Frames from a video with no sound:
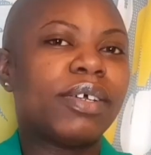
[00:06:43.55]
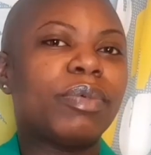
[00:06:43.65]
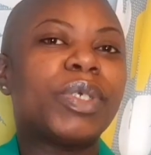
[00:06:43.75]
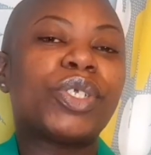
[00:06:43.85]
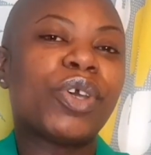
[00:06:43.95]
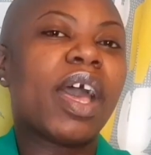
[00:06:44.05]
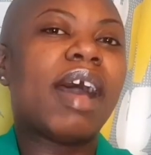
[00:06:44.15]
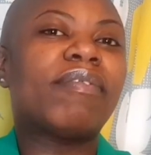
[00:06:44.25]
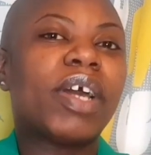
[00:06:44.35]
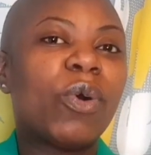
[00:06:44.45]
We do not
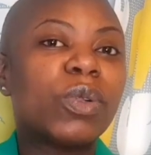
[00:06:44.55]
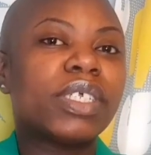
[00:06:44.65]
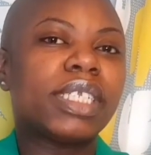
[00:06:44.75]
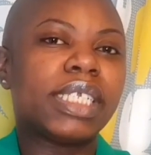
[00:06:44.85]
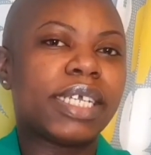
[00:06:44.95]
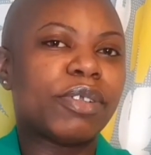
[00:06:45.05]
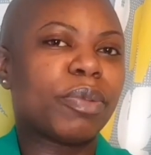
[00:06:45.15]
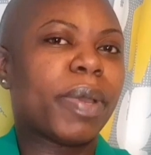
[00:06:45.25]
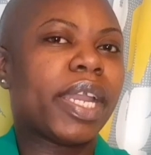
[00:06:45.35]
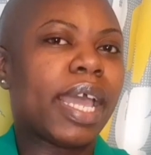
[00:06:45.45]
have all the details
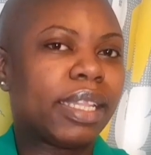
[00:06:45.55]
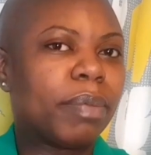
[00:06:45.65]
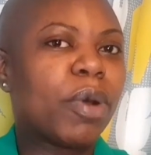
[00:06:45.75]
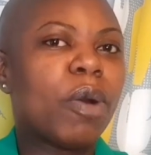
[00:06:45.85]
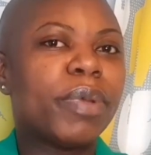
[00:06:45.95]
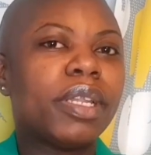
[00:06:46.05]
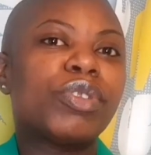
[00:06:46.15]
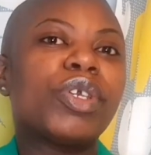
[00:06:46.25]
about it at the moment.